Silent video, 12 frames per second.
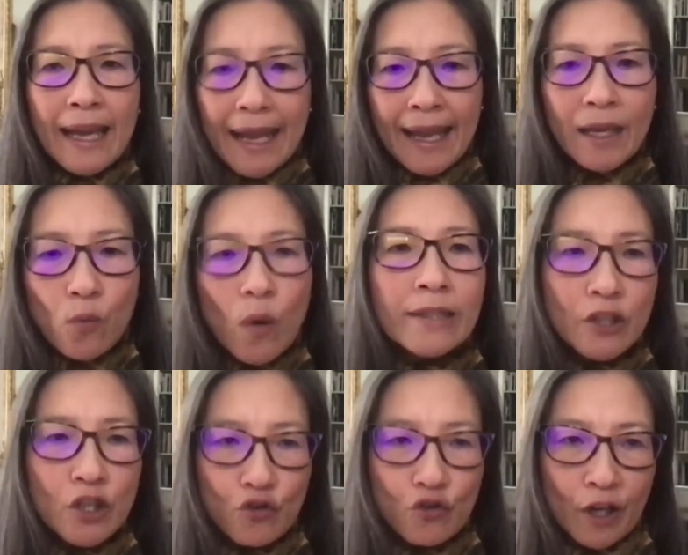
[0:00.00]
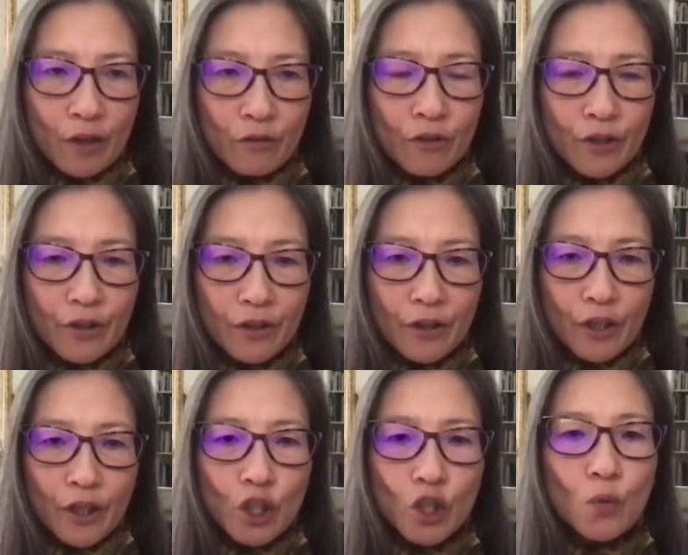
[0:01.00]
in one stroke,
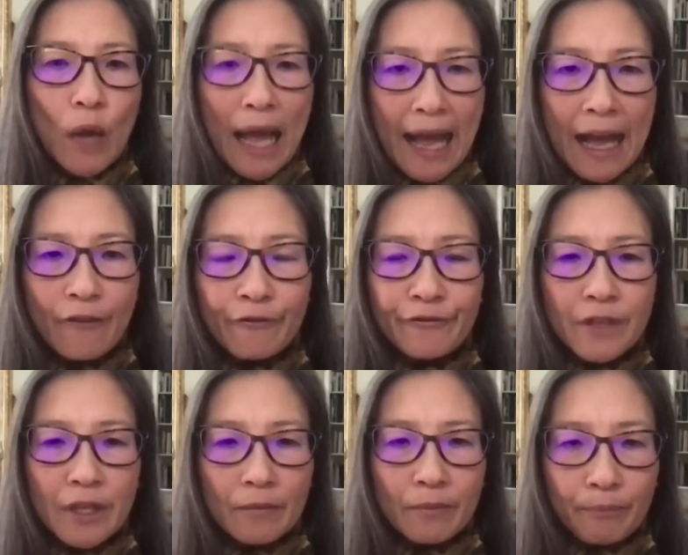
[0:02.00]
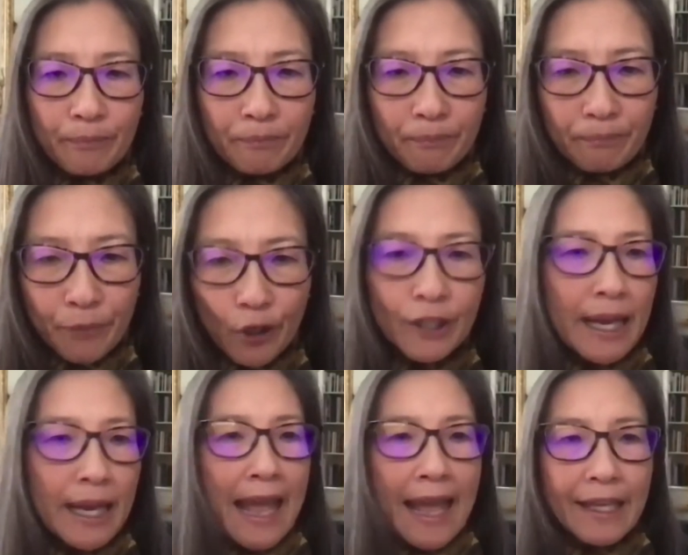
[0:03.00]
you have put
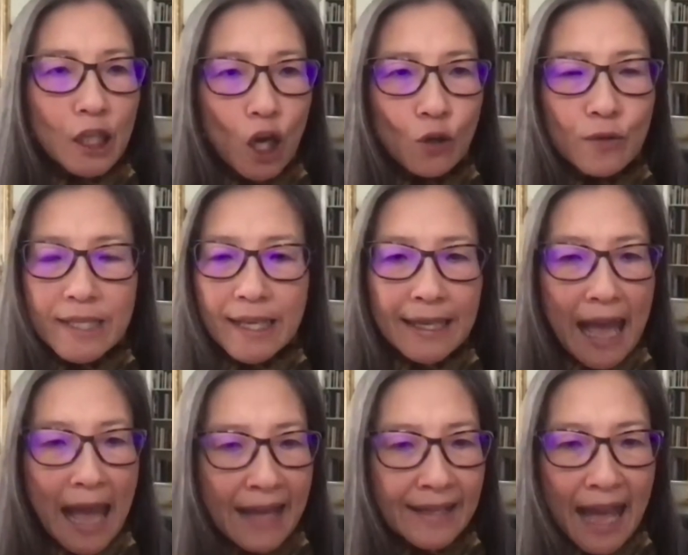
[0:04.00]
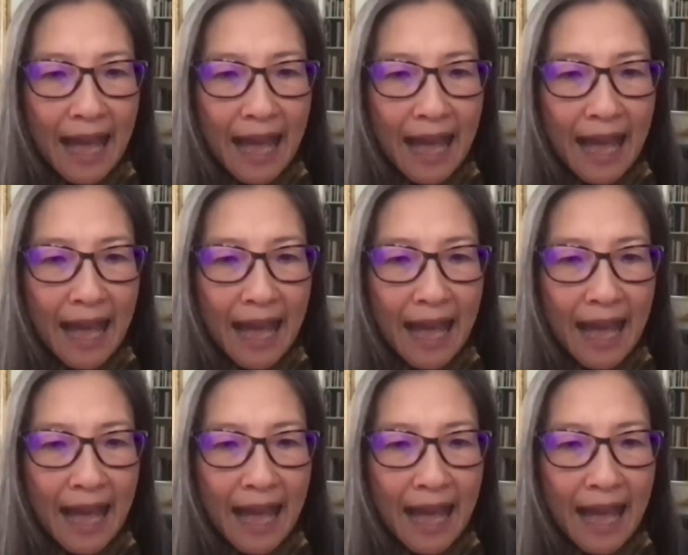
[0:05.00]
a coating, an